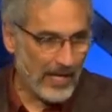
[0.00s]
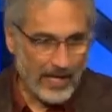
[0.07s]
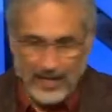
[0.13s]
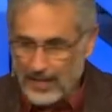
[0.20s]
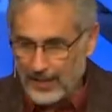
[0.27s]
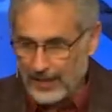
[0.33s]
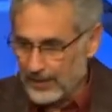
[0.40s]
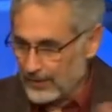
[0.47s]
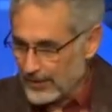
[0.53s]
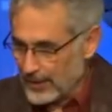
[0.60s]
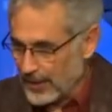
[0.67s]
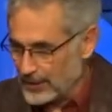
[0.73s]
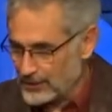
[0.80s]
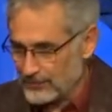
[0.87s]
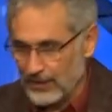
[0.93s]
Uh, in the
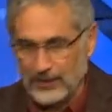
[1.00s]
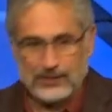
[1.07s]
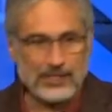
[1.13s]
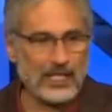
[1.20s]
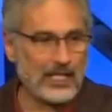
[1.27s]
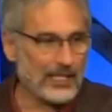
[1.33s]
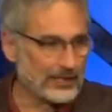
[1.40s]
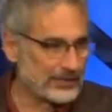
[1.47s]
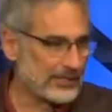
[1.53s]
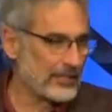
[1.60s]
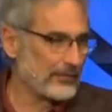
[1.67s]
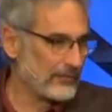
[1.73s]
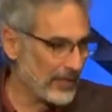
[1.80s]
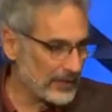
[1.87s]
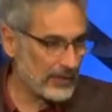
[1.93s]
case of Isaiah, it's
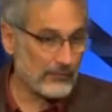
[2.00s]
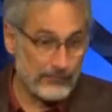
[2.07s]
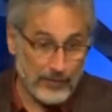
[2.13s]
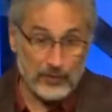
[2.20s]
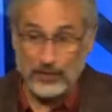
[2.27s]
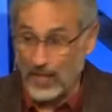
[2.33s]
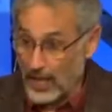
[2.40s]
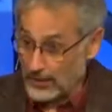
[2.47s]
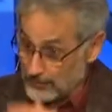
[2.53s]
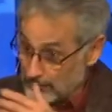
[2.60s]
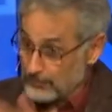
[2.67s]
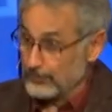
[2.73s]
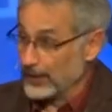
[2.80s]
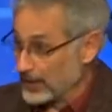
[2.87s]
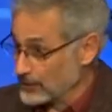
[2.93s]
in effect a fear not
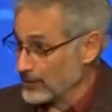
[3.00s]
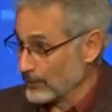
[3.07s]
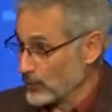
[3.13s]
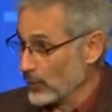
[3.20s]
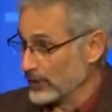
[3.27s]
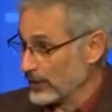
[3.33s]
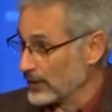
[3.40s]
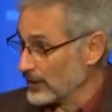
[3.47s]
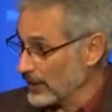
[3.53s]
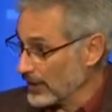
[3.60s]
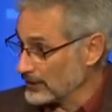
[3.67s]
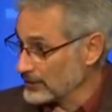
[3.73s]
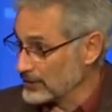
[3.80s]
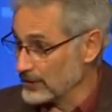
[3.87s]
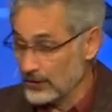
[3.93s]
because I'm going to
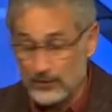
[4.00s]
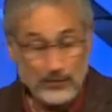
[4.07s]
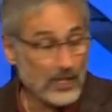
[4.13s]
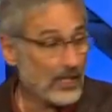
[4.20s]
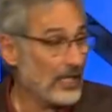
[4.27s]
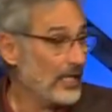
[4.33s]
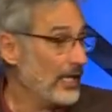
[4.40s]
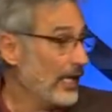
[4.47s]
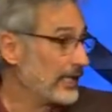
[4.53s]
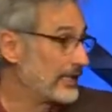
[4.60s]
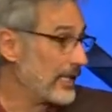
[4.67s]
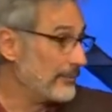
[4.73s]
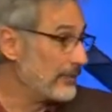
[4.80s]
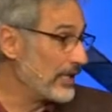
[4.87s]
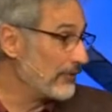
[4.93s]
cleanse you. It
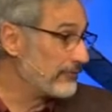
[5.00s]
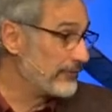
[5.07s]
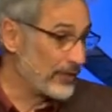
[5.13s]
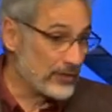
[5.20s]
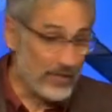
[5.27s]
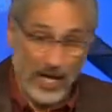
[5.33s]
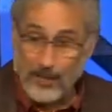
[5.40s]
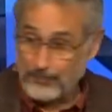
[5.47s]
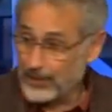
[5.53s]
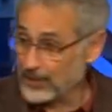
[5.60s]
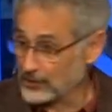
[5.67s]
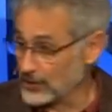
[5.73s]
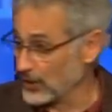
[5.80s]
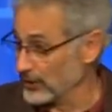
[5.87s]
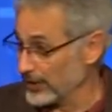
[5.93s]
can be a fear not
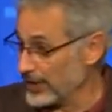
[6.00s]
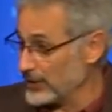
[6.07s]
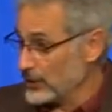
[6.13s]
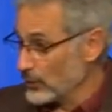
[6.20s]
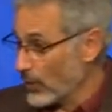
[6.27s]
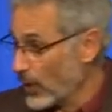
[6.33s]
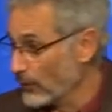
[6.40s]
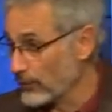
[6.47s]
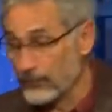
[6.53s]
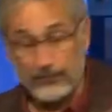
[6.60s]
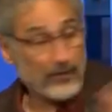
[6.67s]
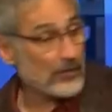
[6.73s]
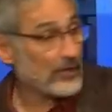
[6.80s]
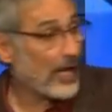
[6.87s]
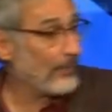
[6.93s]
because I'll lead you over,
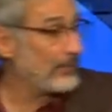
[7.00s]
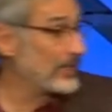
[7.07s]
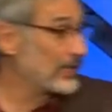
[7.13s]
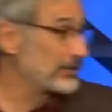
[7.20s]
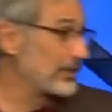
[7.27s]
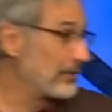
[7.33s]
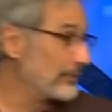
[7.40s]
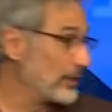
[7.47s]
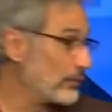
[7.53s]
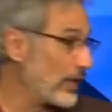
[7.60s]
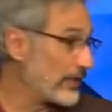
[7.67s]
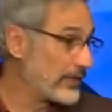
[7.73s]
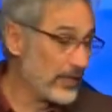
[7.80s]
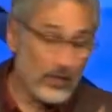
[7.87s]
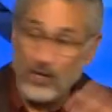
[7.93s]
fear not because I'll be
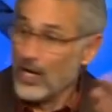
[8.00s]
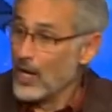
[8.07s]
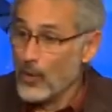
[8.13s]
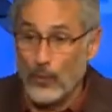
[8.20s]
with you.